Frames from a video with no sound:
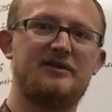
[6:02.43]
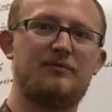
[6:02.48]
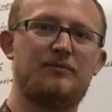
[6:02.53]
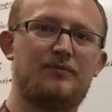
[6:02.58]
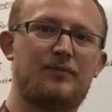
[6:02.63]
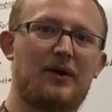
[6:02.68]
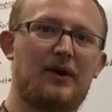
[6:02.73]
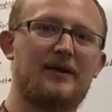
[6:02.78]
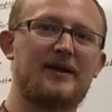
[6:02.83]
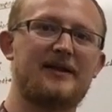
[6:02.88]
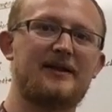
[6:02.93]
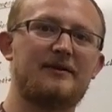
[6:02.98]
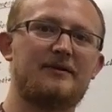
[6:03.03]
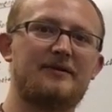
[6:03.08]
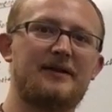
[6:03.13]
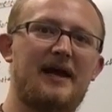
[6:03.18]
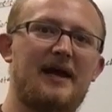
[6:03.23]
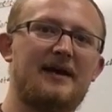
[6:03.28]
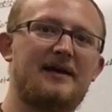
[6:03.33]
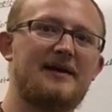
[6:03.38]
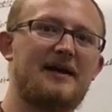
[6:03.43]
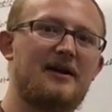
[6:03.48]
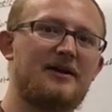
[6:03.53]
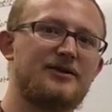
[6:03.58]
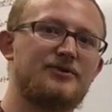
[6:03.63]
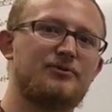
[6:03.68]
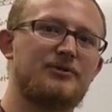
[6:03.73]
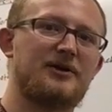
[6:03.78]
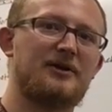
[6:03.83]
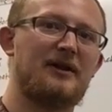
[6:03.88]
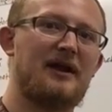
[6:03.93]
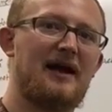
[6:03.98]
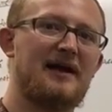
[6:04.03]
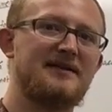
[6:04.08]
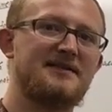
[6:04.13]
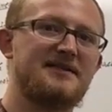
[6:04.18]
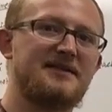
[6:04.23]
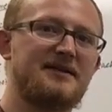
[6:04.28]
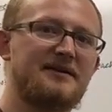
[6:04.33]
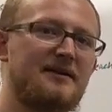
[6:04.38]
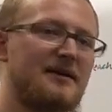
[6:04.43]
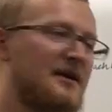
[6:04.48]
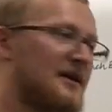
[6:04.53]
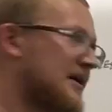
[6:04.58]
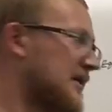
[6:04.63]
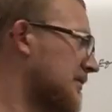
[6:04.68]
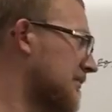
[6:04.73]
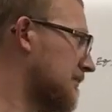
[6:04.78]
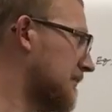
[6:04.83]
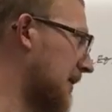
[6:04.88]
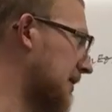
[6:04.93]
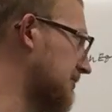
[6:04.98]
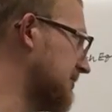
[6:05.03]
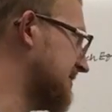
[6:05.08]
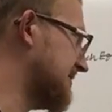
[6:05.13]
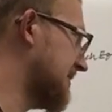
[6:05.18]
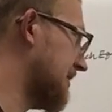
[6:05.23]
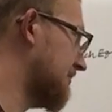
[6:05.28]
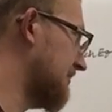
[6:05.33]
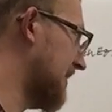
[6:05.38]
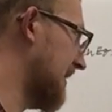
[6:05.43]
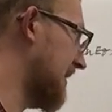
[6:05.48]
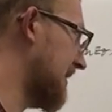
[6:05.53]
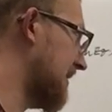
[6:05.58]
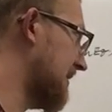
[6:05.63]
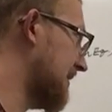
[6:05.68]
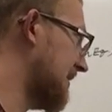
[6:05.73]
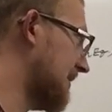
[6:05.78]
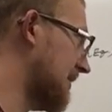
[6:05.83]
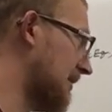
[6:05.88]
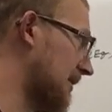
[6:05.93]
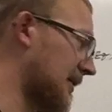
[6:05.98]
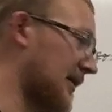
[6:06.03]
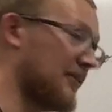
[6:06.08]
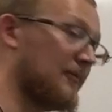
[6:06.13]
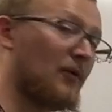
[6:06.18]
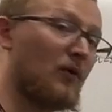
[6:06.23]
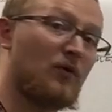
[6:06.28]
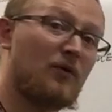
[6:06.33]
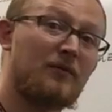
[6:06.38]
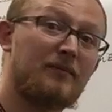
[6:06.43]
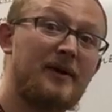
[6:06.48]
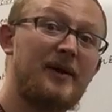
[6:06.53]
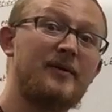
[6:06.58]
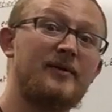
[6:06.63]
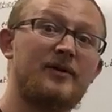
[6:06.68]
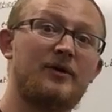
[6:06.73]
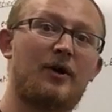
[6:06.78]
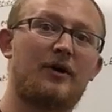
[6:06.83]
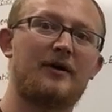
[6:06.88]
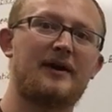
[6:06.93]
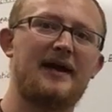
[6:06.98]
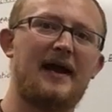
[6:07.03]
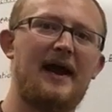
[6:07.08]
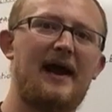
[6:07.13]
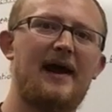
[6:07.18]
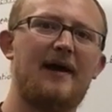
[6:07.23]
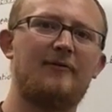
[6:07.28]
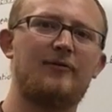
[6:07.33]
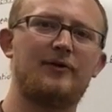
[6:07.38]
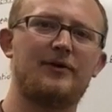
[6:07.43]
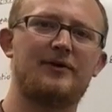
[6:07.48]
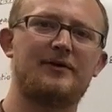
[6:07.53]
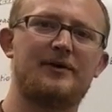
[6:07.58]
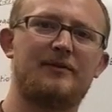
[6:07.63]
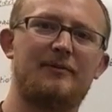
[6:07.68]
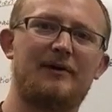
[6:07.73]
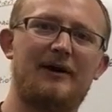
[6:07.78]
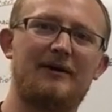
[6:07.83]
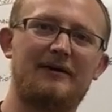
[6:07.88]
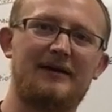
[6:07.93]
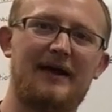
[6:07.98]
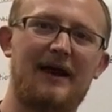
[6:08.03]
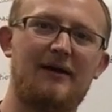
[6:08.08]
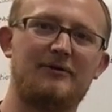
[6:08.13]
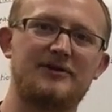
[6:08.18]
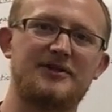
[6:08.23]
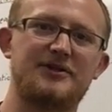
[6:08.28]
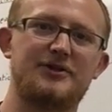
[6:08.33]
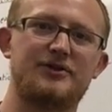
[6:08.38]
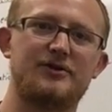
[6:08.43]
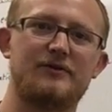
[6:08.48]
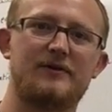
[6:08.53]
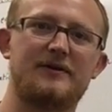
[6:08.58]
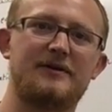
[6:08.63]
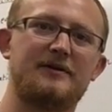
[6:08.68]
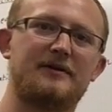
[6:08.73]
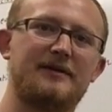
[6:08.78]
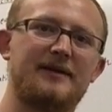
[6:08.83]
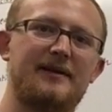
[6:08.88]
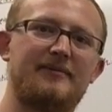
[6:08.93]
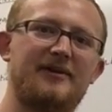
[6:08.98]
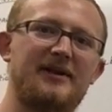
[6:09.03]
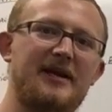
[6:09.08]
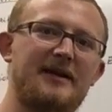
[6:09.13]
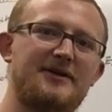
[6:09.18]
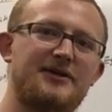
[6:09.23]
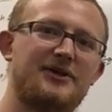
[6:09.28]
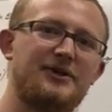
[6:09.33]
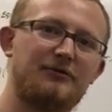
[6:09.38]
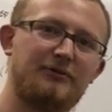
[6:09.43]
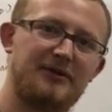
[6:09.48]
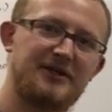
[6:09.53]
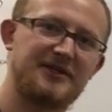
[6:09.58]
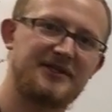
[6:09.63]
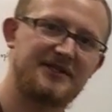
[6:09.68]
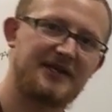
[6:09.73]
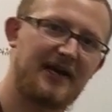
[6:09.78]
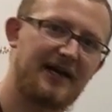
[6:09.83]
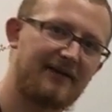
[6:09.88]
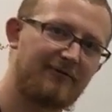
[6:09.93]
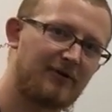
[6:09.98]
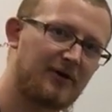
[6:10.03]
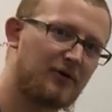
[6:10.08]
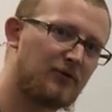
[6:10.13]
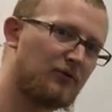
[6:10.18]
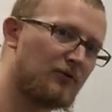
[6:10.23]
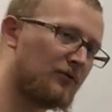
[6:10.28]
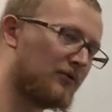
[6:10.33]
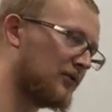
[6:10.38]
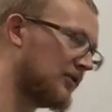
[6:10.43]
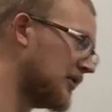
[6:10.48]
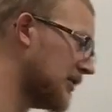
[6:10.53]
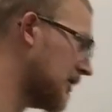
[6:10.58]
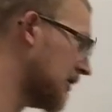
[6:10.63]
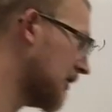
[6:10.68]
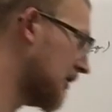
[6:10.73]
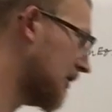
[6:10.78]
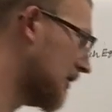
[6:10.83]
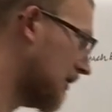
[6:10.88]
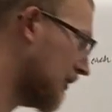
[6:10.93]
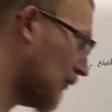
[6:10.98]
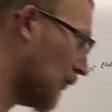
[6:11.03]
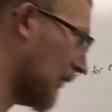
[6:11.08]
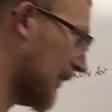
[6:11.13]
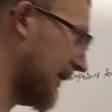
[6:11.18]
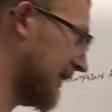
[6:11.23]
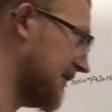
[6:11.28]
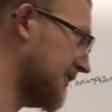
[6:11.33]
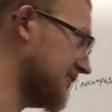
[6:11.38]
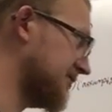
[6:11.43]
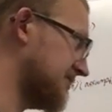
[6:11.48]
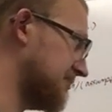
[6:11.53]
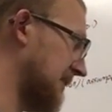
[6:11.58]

You probably learned that in algebra class, and maybe someday, or maybe you already have learned about Gauss-Jordan elimination, which is kind of a cool way to use